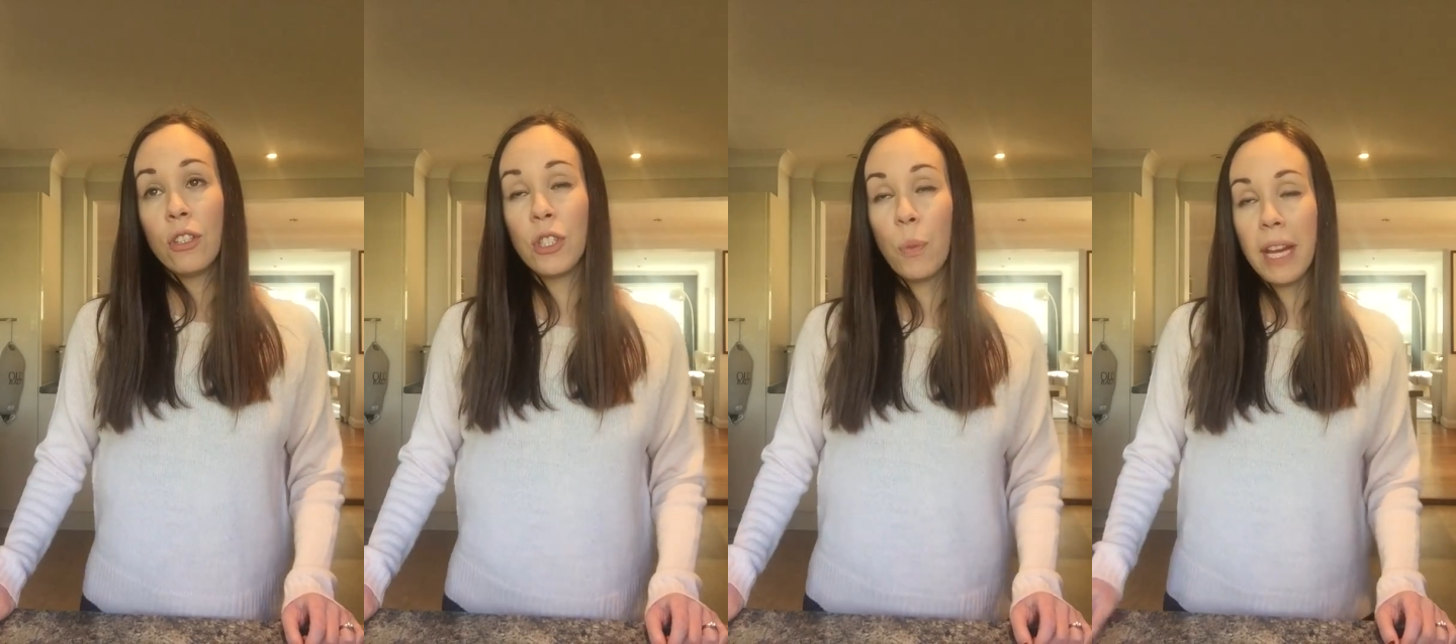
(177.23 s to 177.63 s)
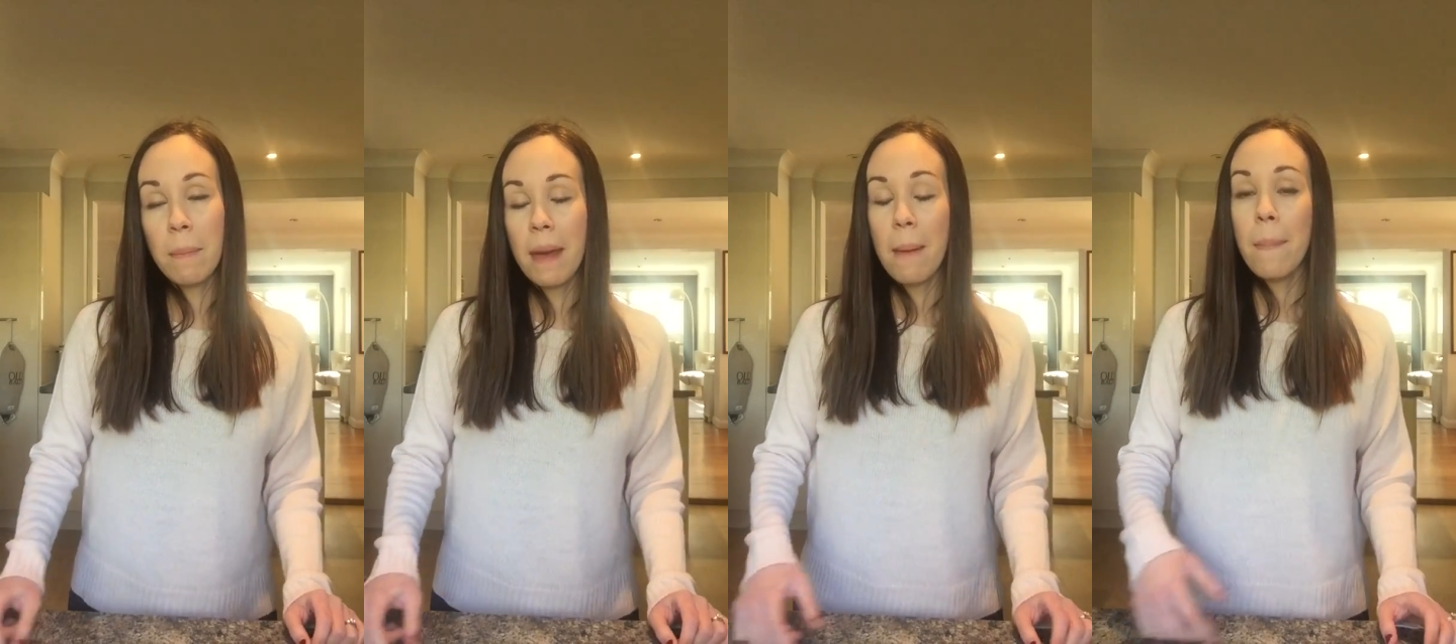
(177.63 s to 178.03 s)
she went
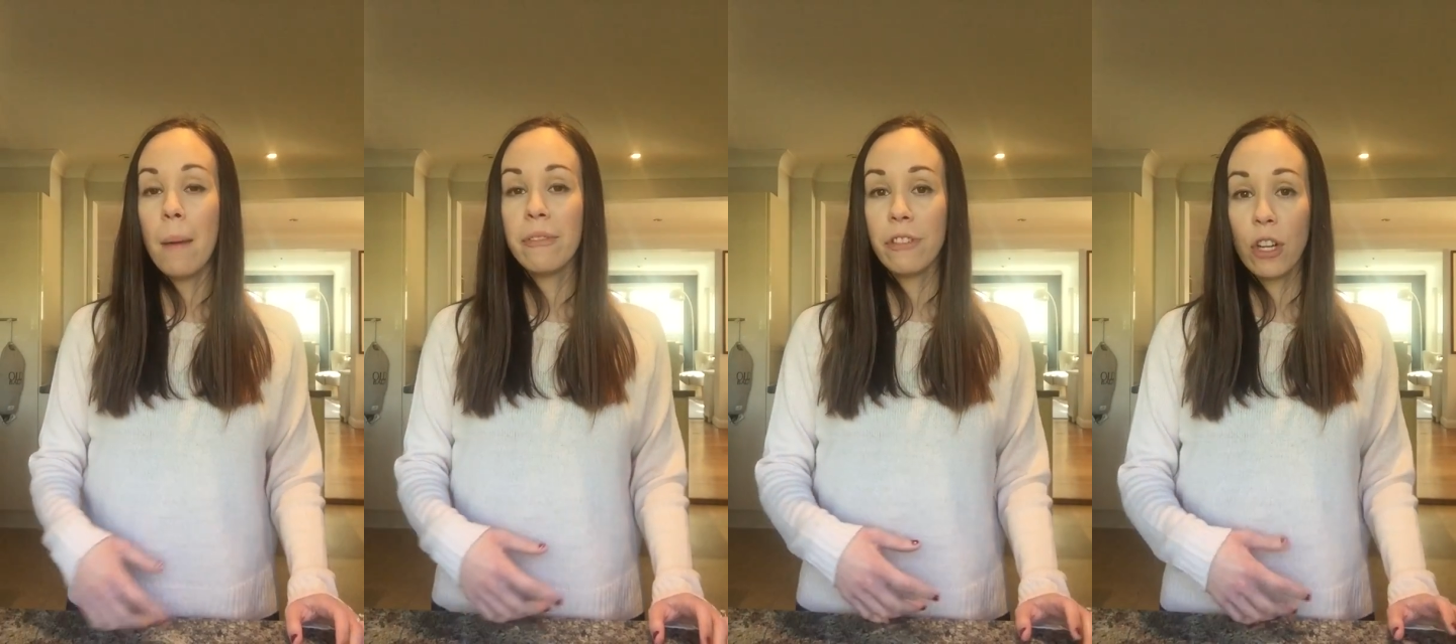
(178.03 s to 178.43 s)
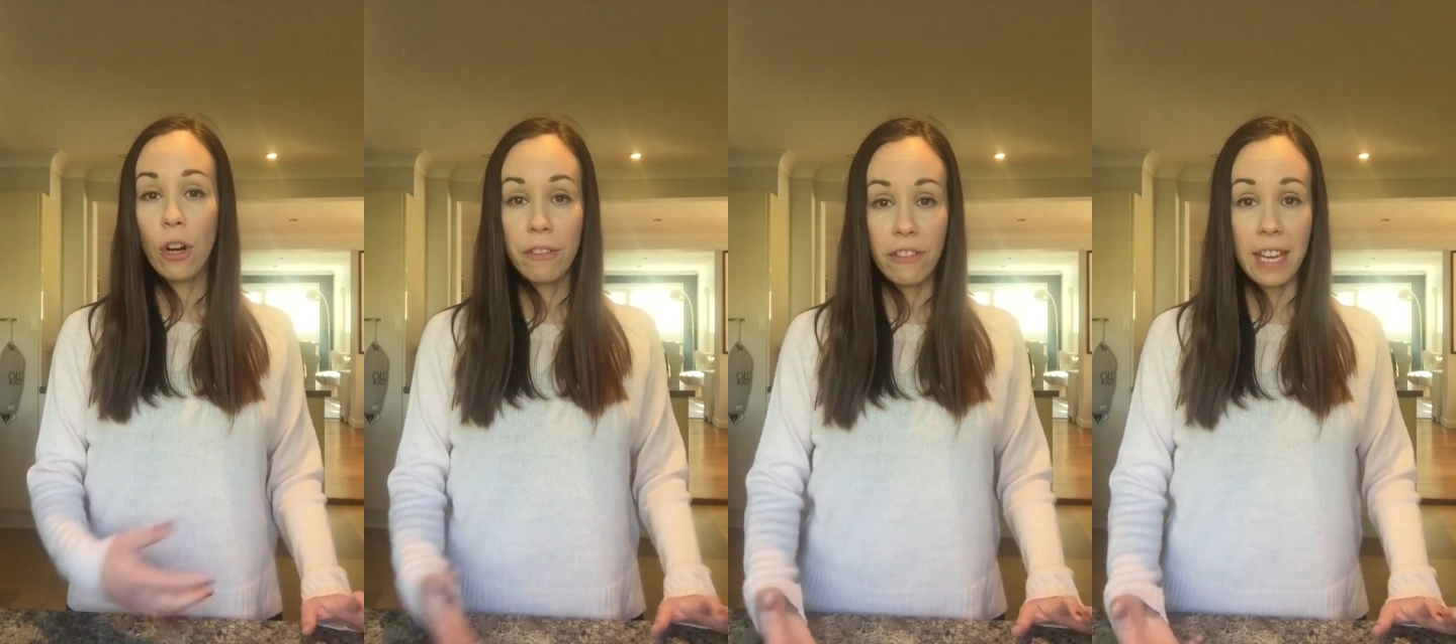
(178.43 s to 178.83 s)
and met a mum for a
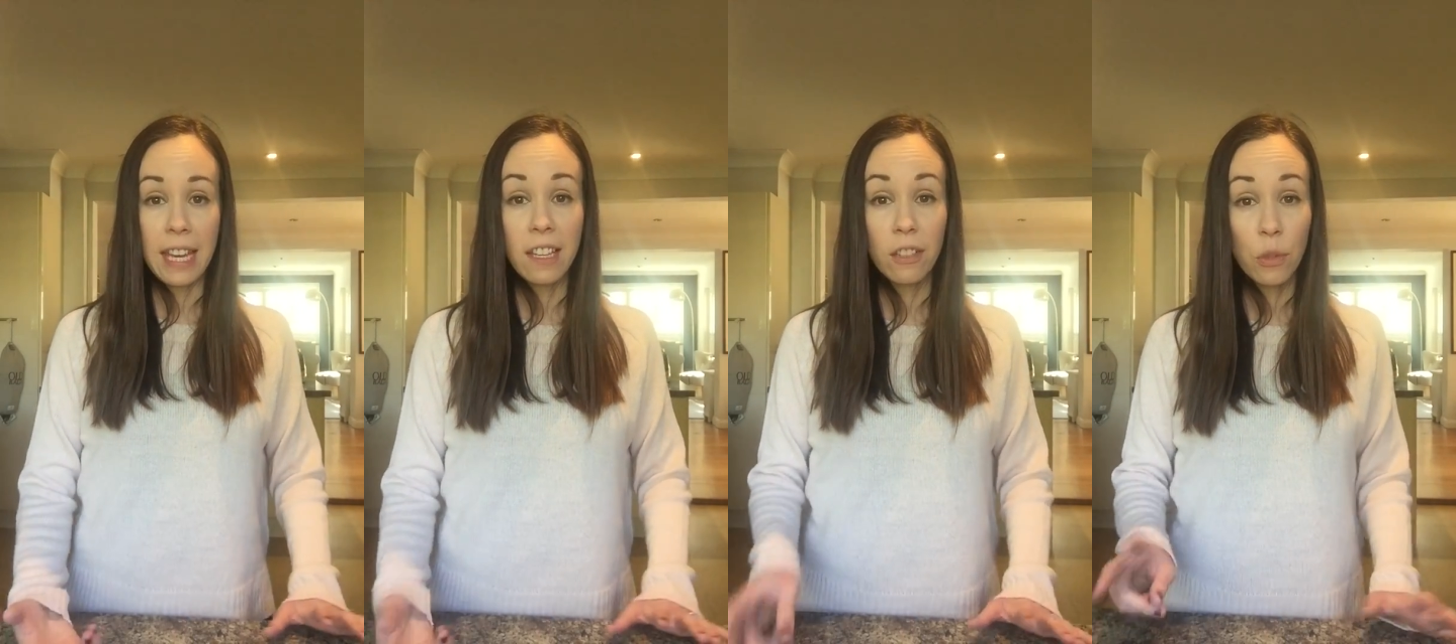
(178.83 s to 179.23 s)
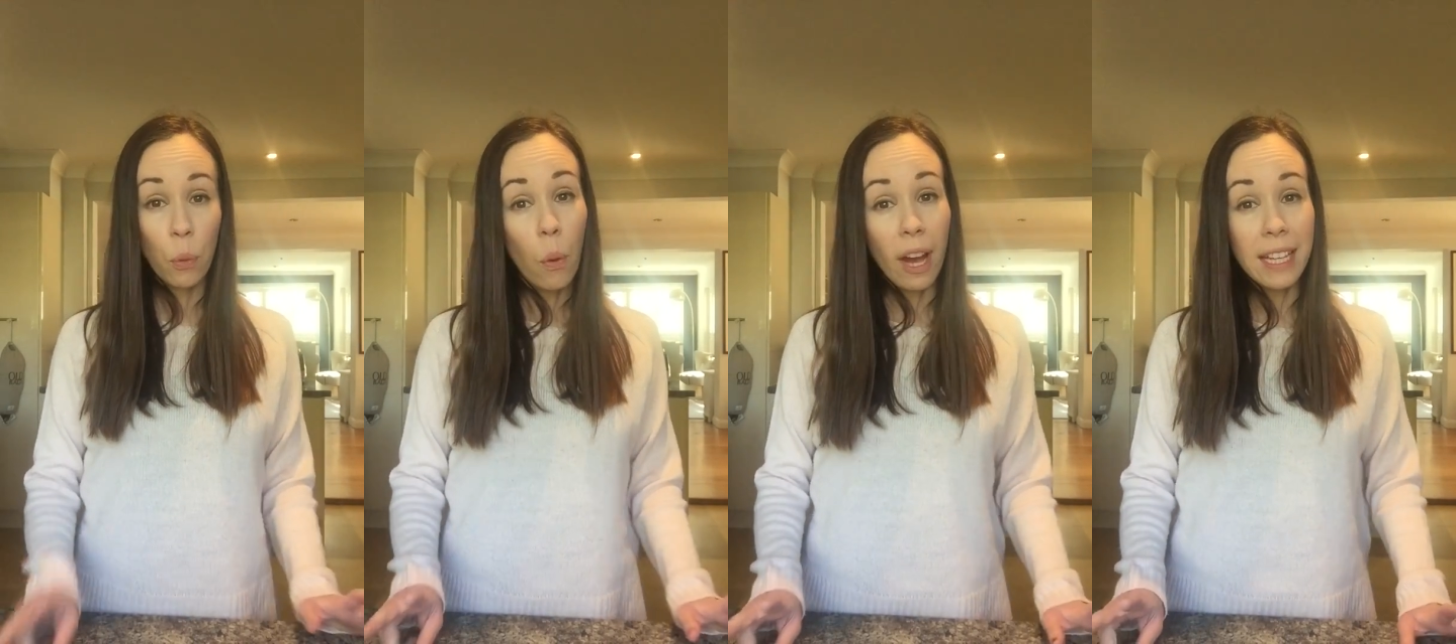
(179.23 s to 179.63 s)
coffee
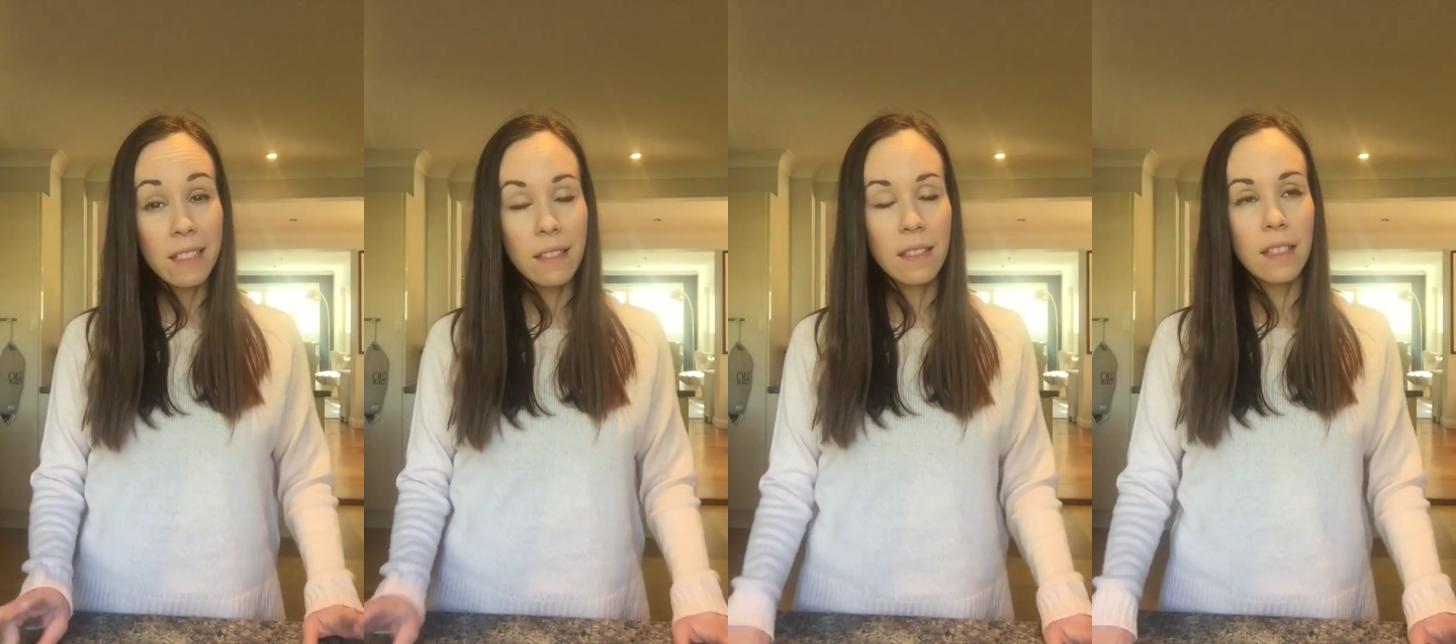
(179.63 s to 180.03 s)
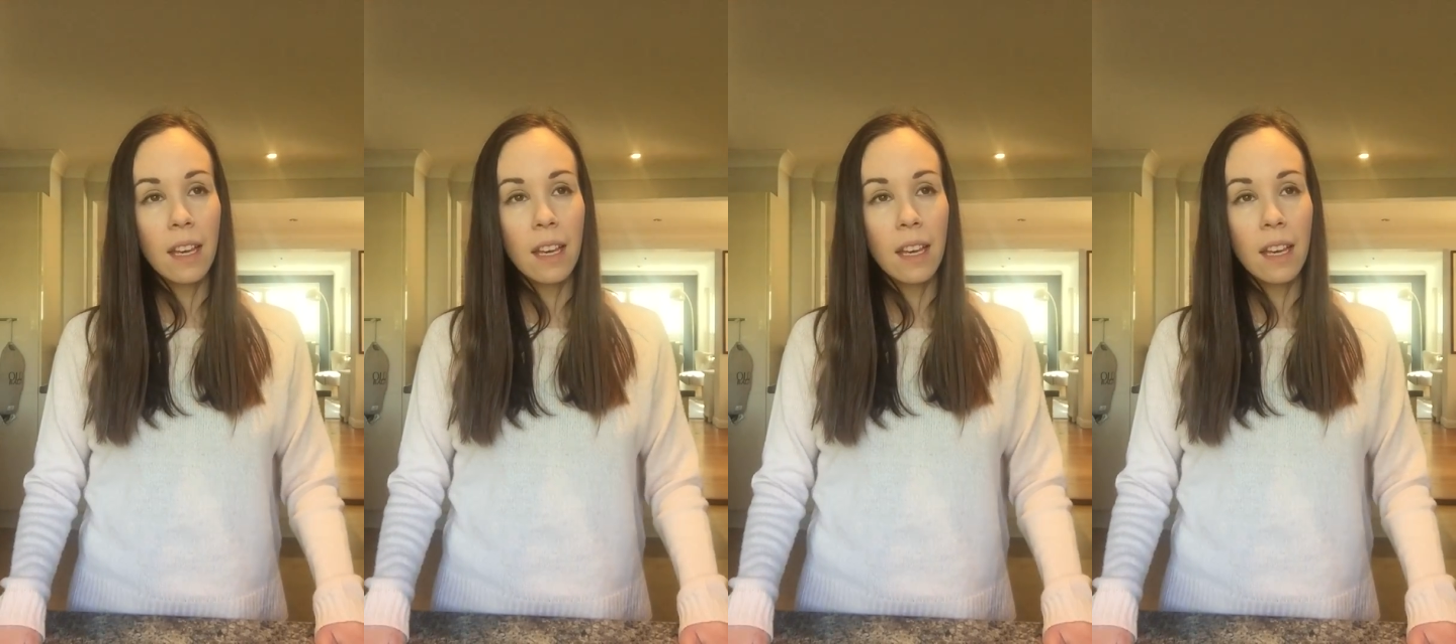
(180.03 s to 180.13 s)
twice.